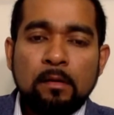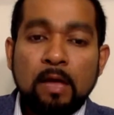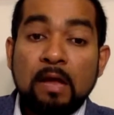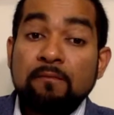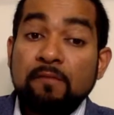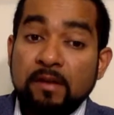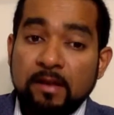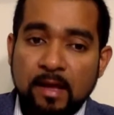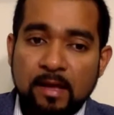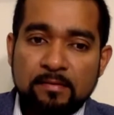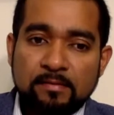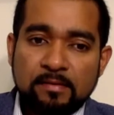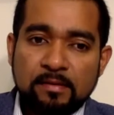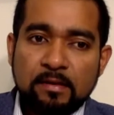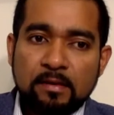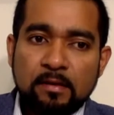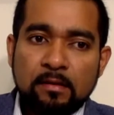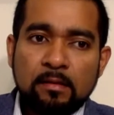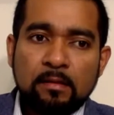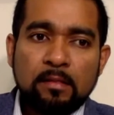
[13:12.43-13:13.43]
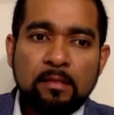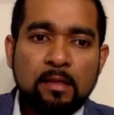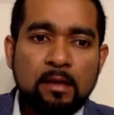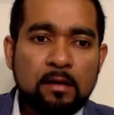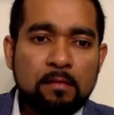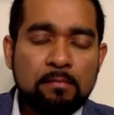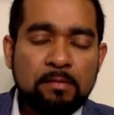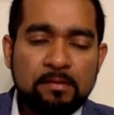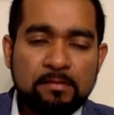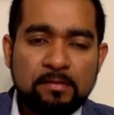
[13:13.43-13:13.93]
advertising
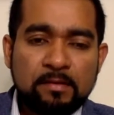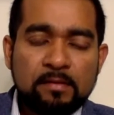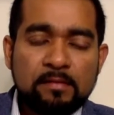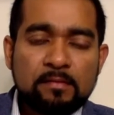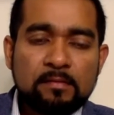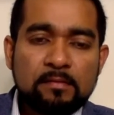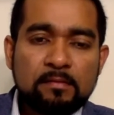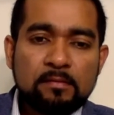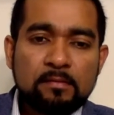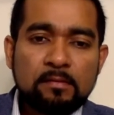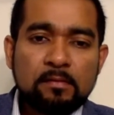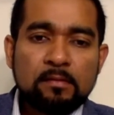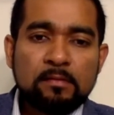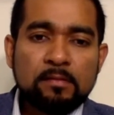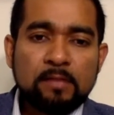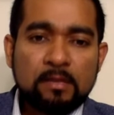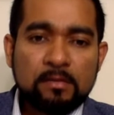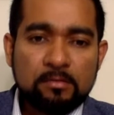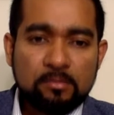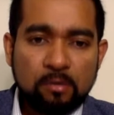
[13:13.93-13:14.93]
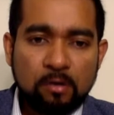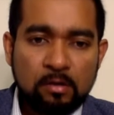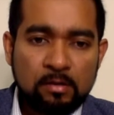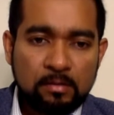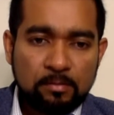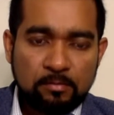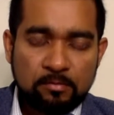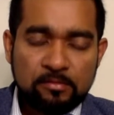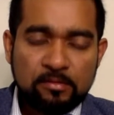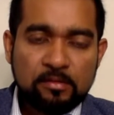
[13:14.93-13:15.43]
their business. That's all
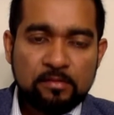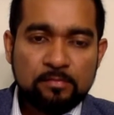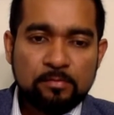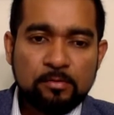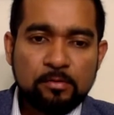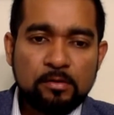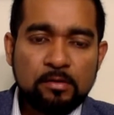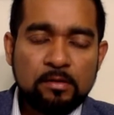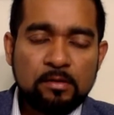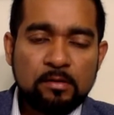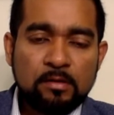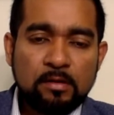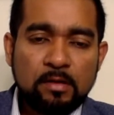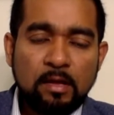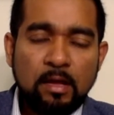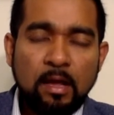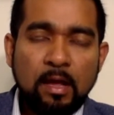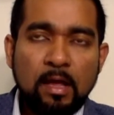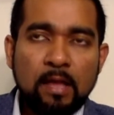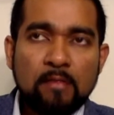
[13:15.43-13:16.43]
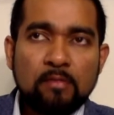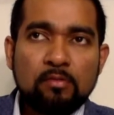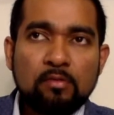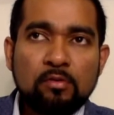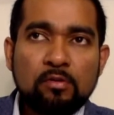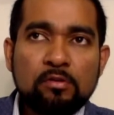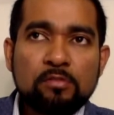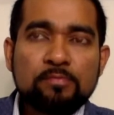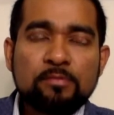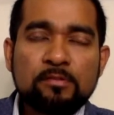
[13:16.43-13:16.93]
the processed food. And
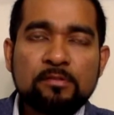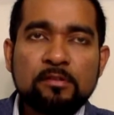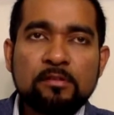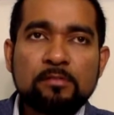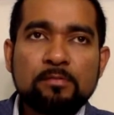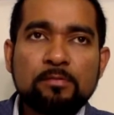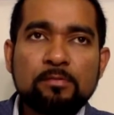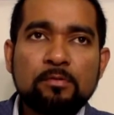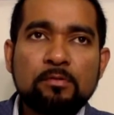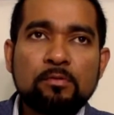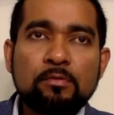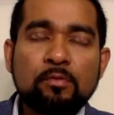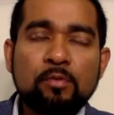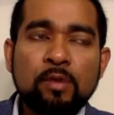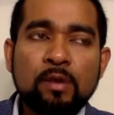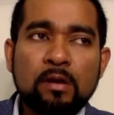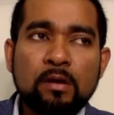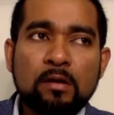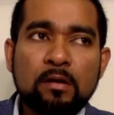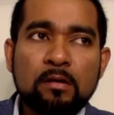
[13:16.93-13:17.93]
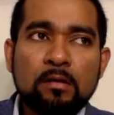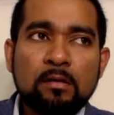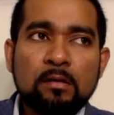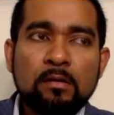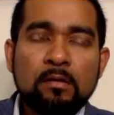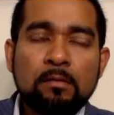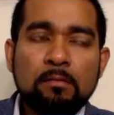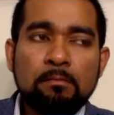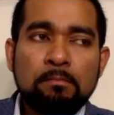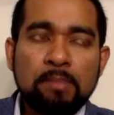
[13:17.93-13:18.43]
those processed food, we are
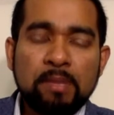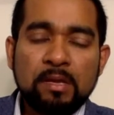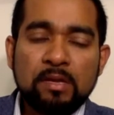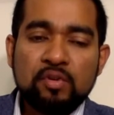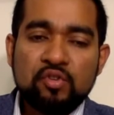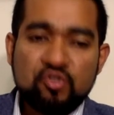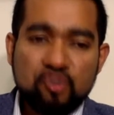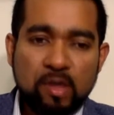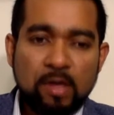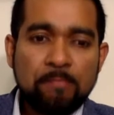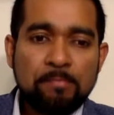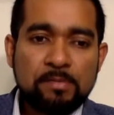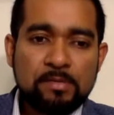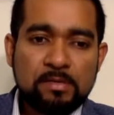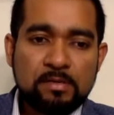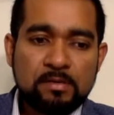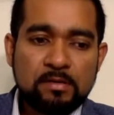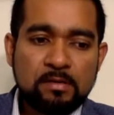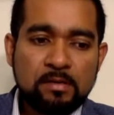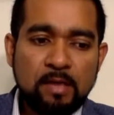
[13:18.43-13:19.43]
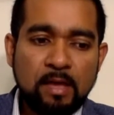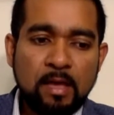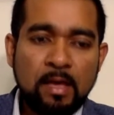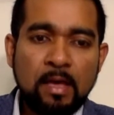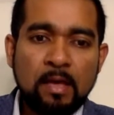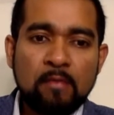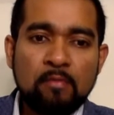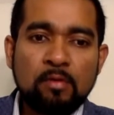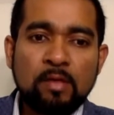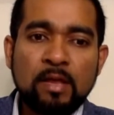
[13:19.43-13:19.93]
being trapped,
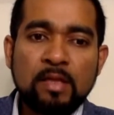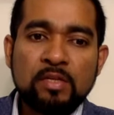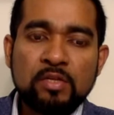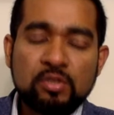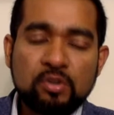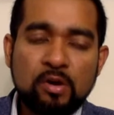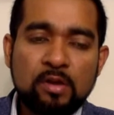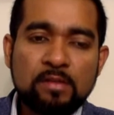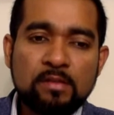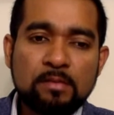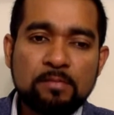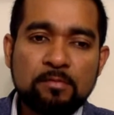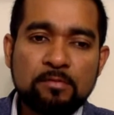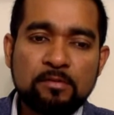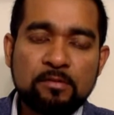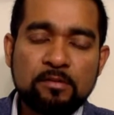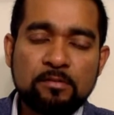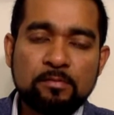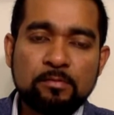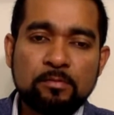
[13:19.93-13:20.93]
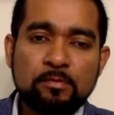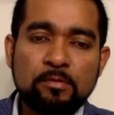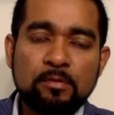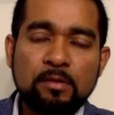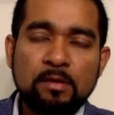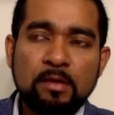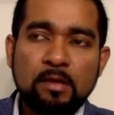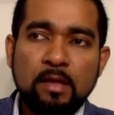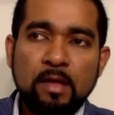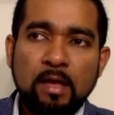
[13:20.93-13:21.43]
and we are enjoying the processed food,
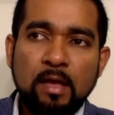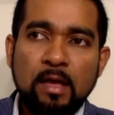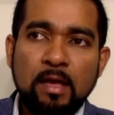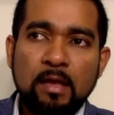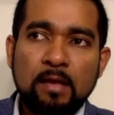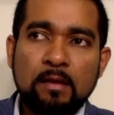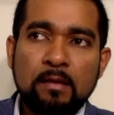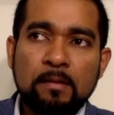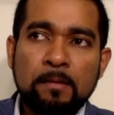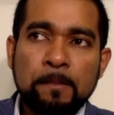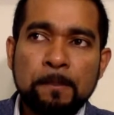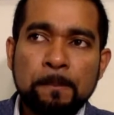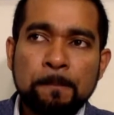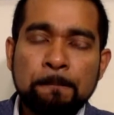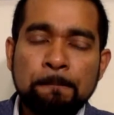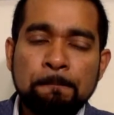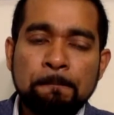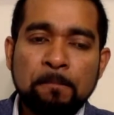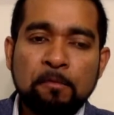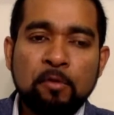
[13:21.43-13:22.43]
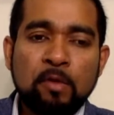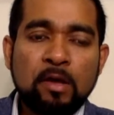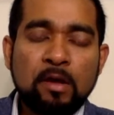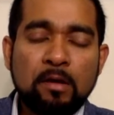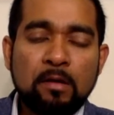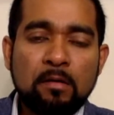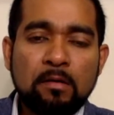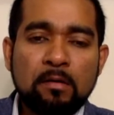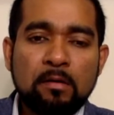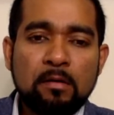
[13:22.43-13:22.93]
and we
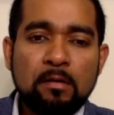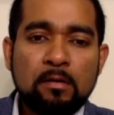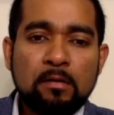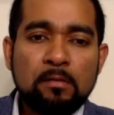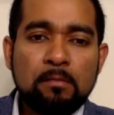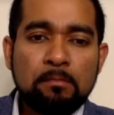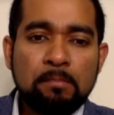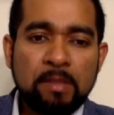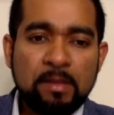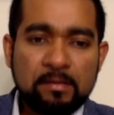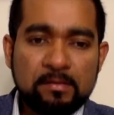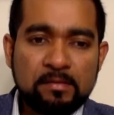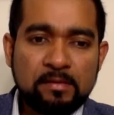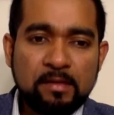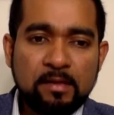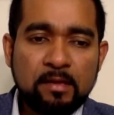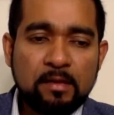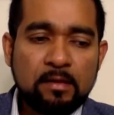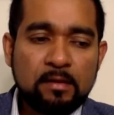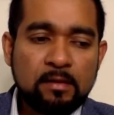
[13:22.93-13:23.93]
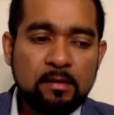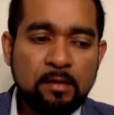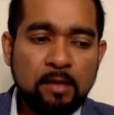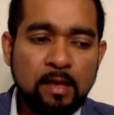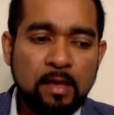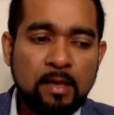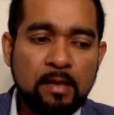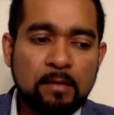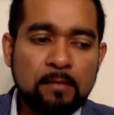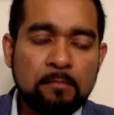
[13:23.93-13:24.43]
are being sick
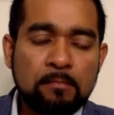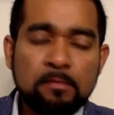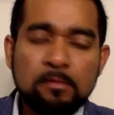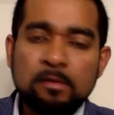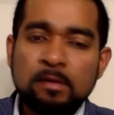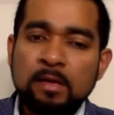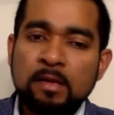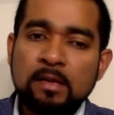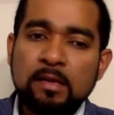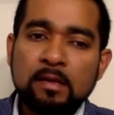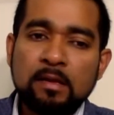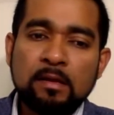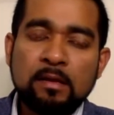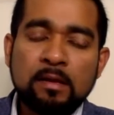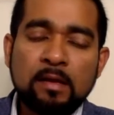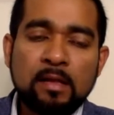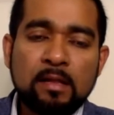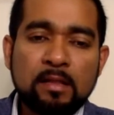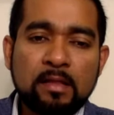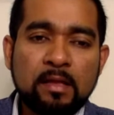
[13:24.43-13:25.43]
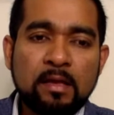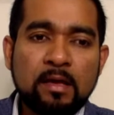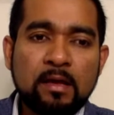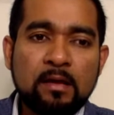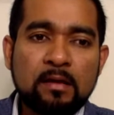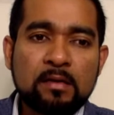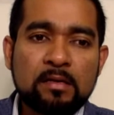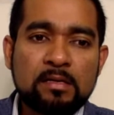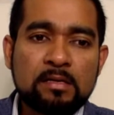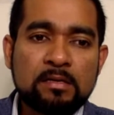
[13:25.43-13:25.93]
and getting
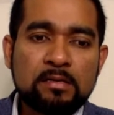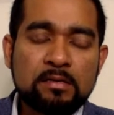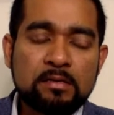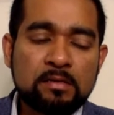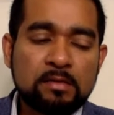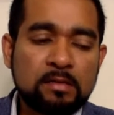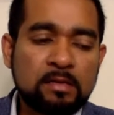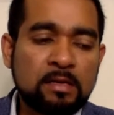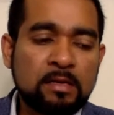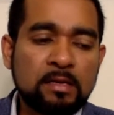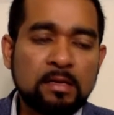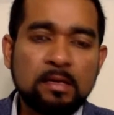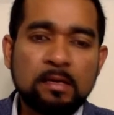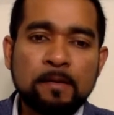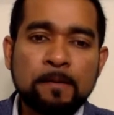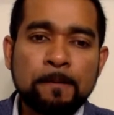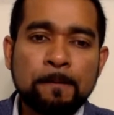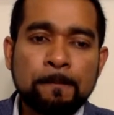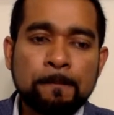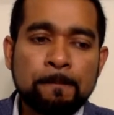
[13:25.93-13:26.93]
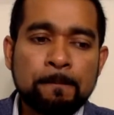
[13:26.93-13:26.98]
healthcare, getting